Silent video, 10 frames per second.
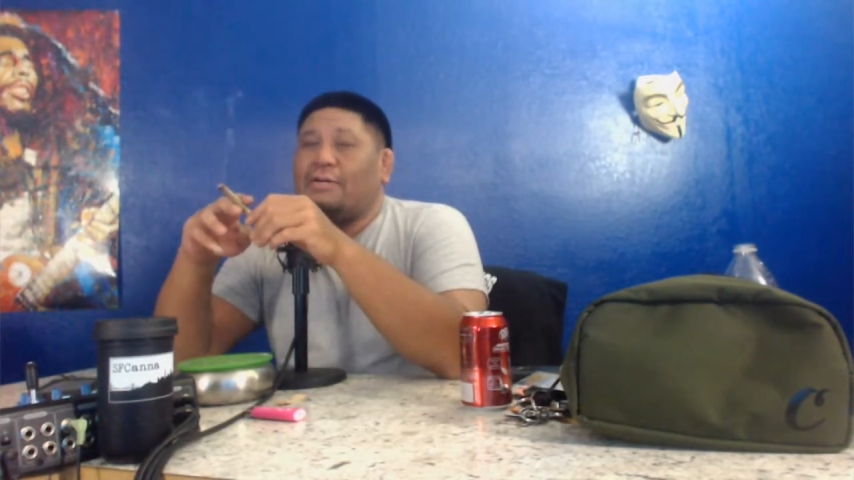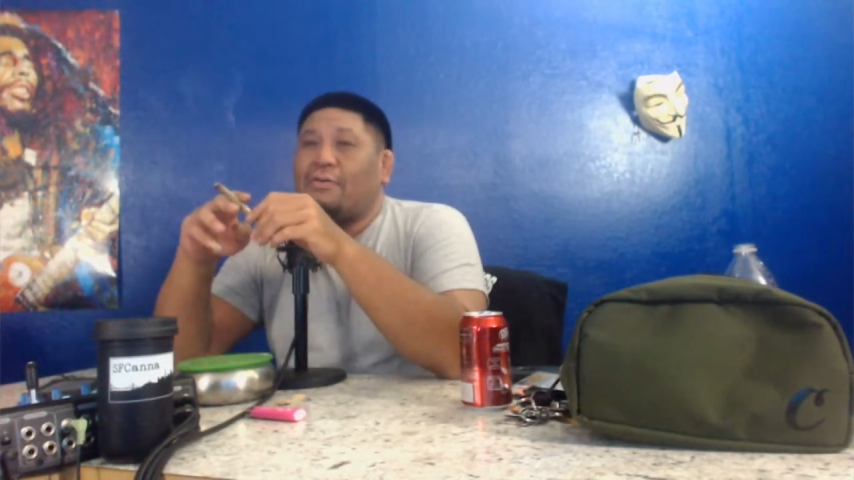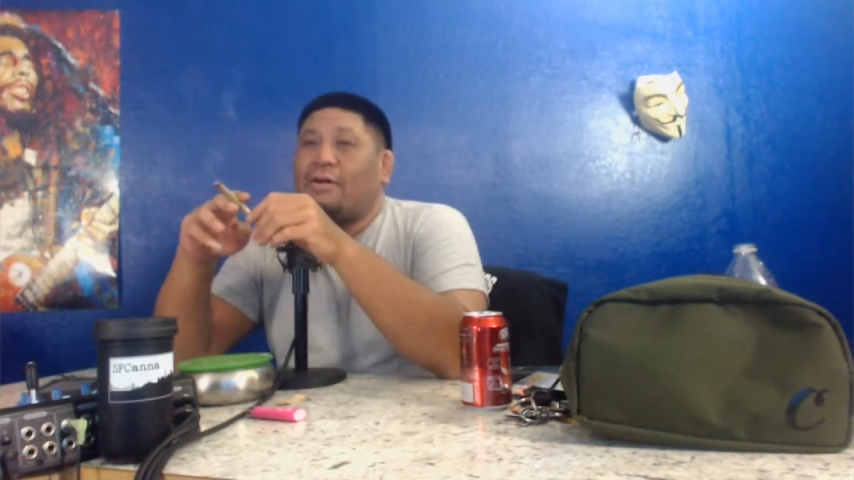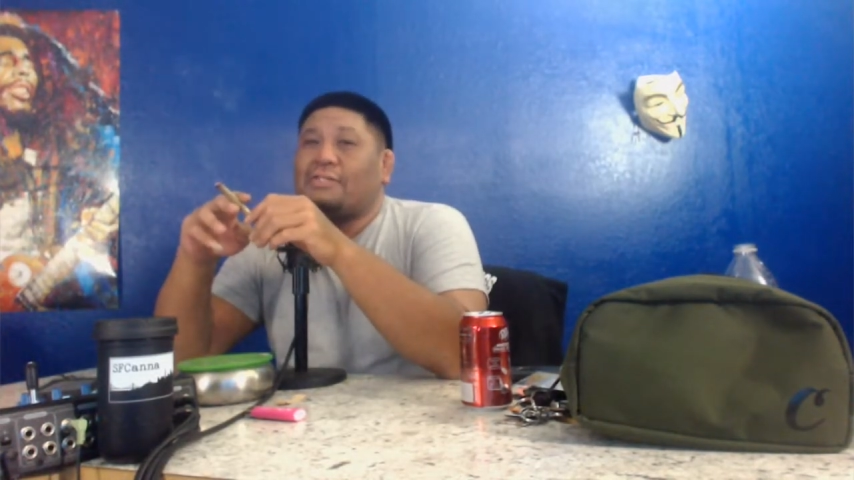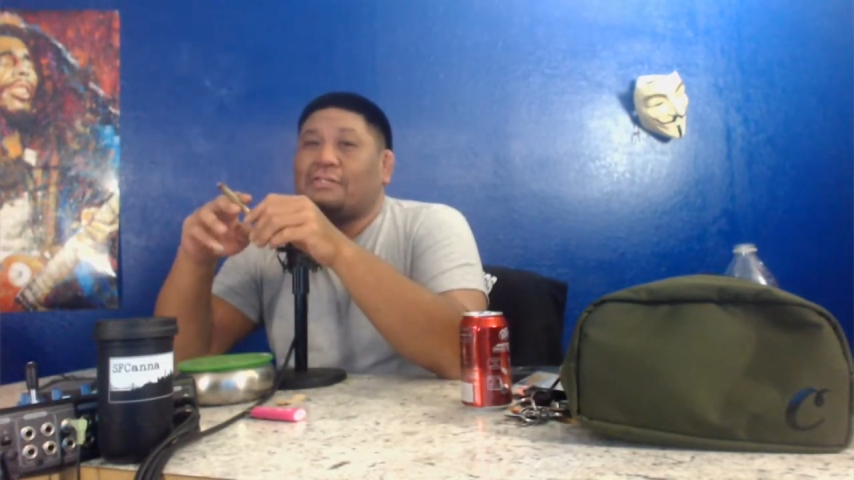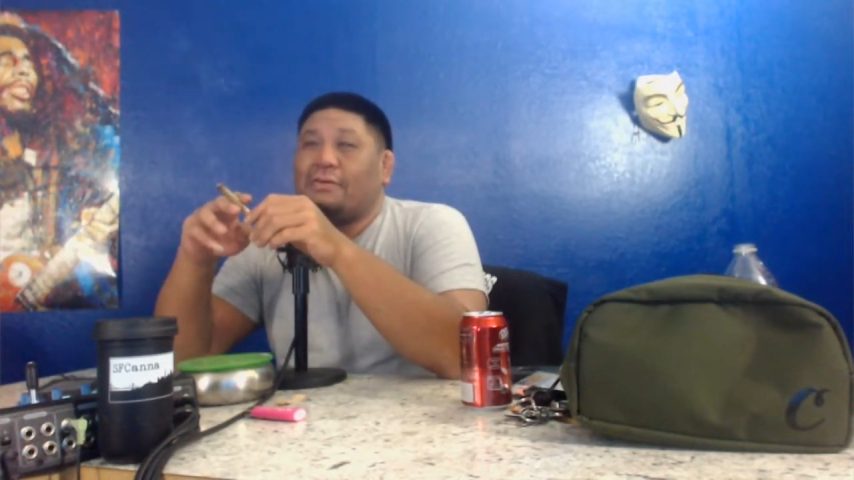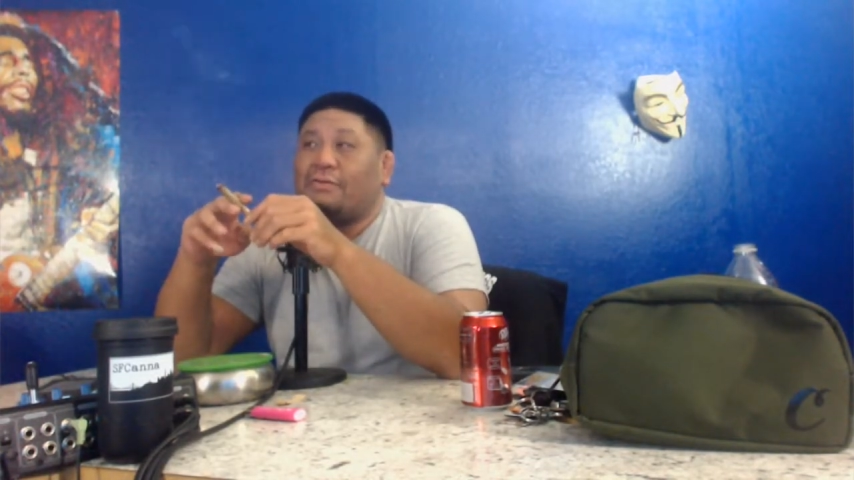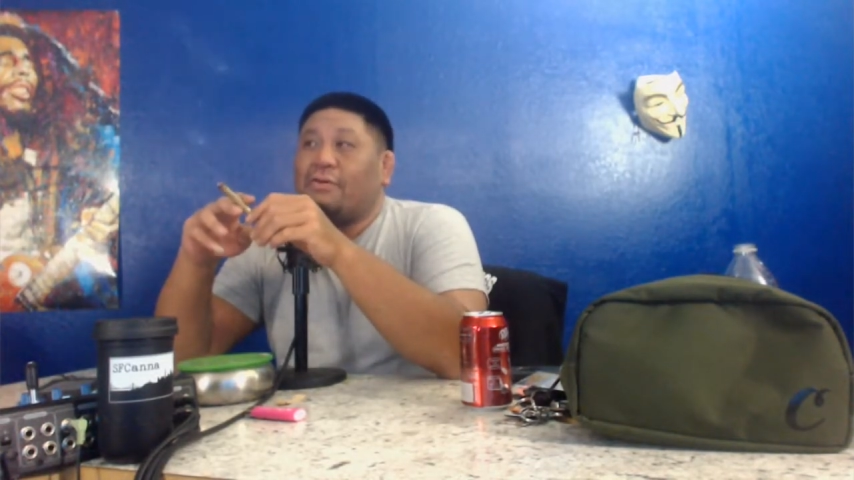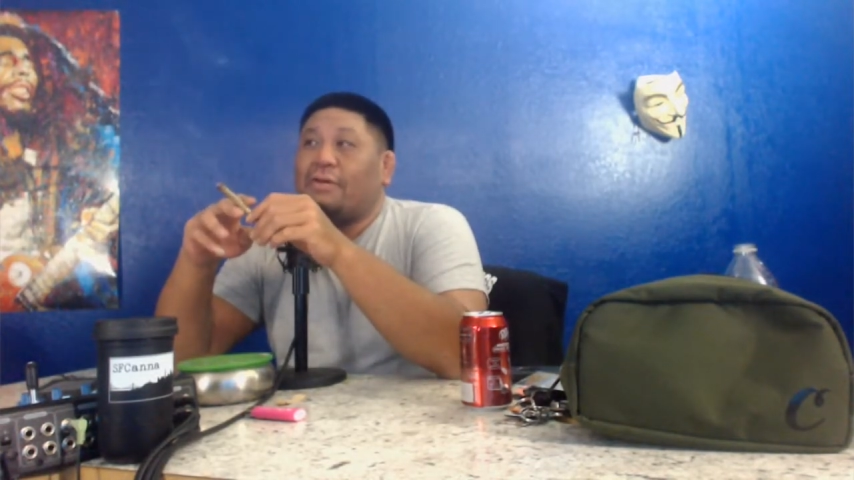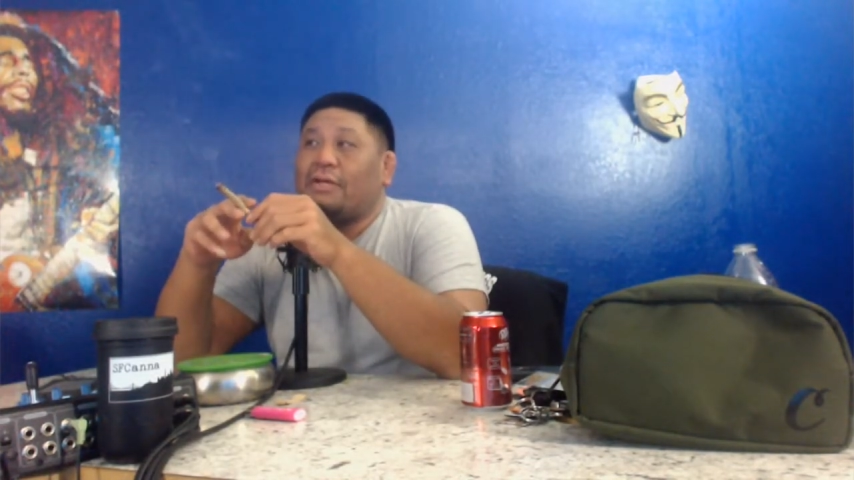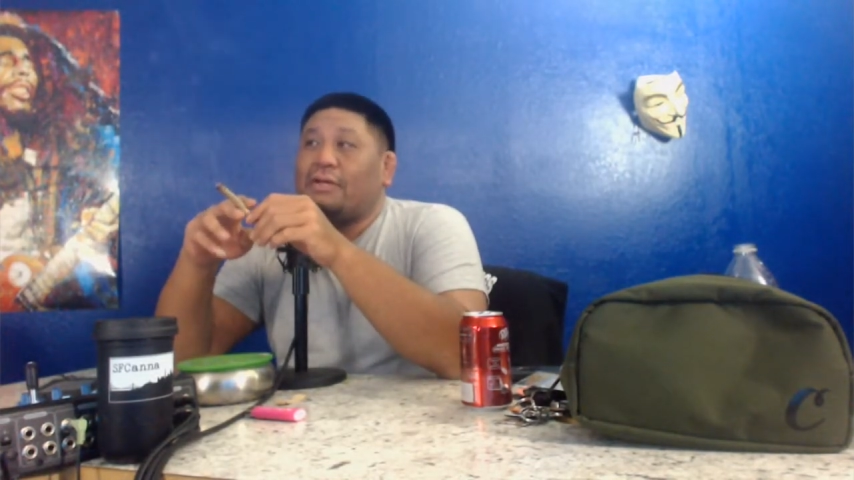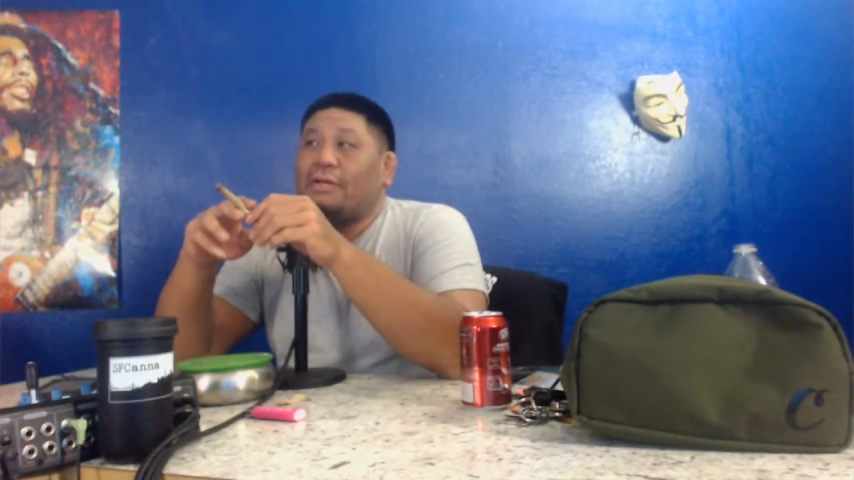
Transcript: nuances in growing.